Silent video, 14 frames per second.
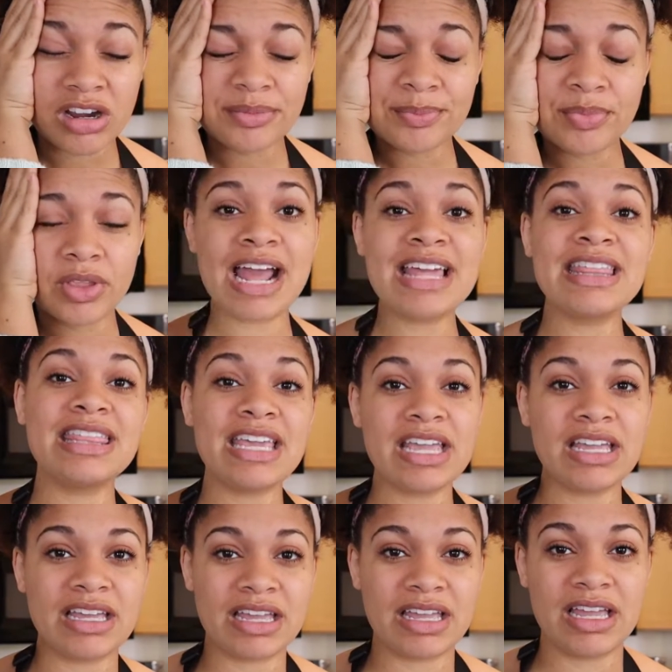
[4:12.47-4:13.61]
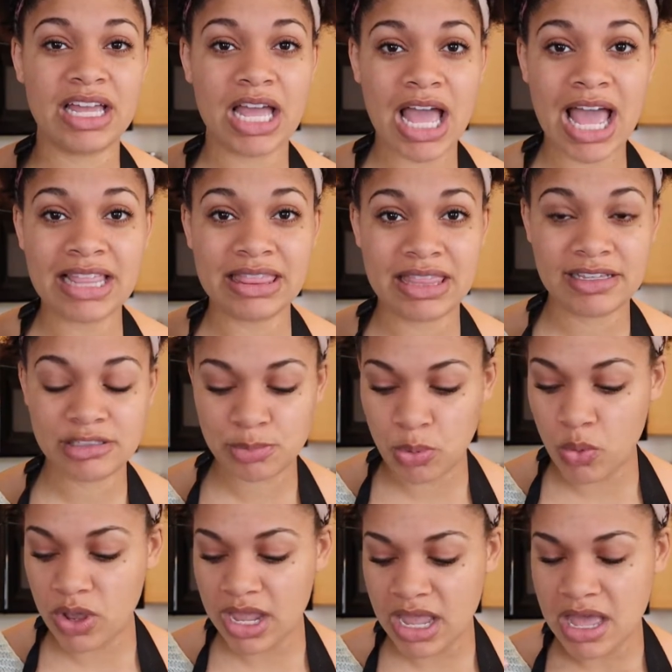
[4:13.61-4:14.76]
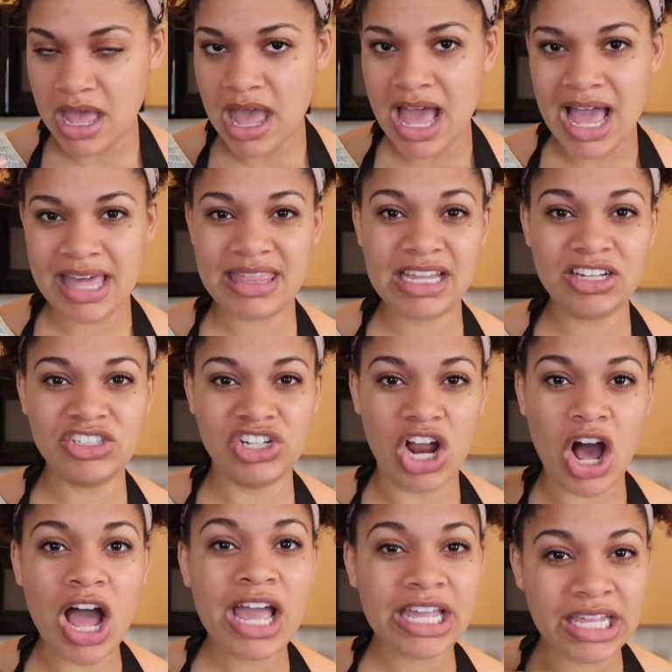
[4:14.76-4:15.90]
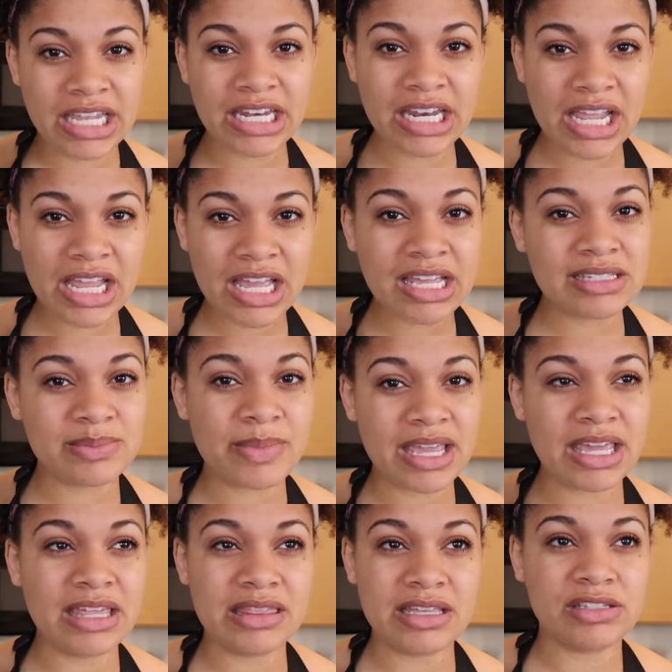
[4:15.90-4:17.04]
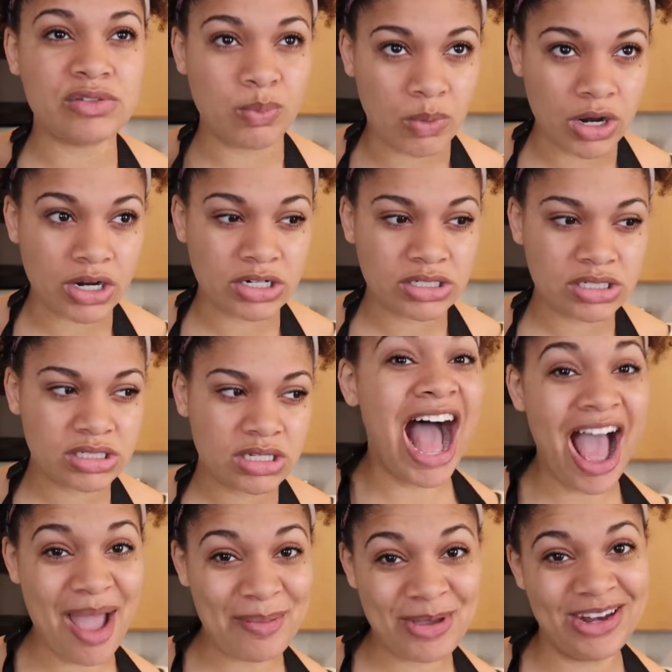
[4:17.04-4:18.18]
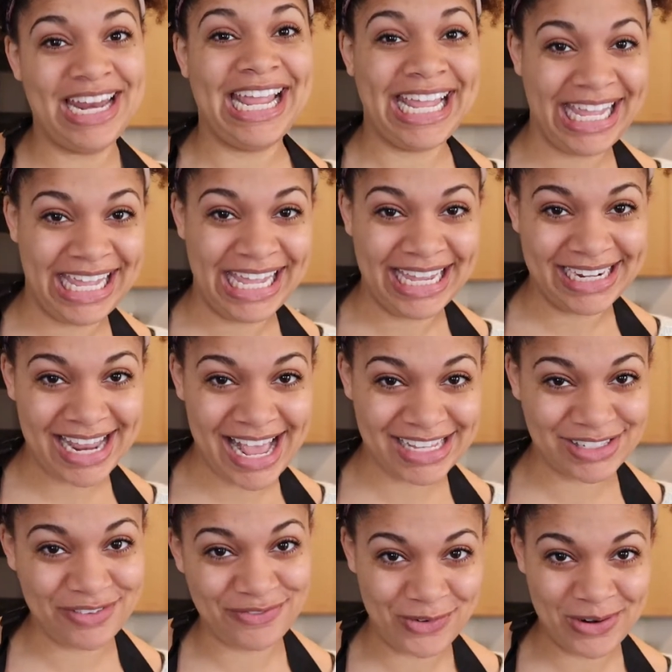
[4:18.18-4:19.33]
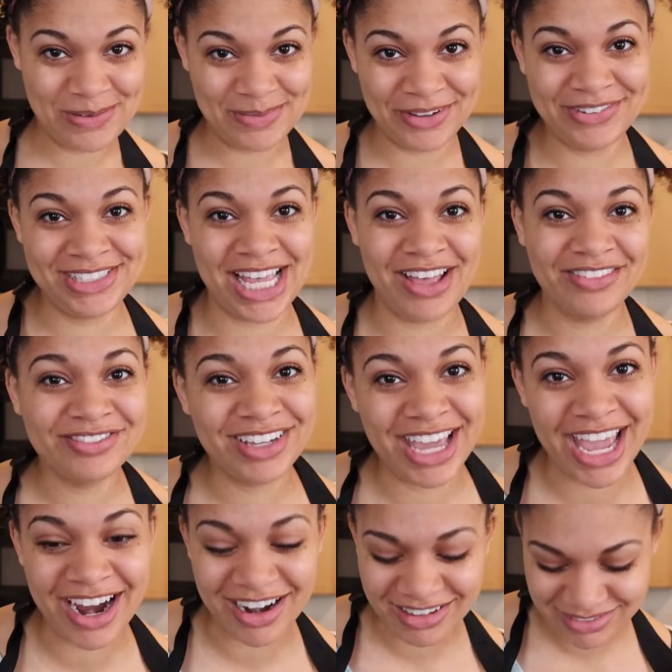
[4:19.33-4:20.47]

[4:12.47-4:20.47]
And I think at this point, I think not eating is making this worse. I'm gonna eat as a form of self-care.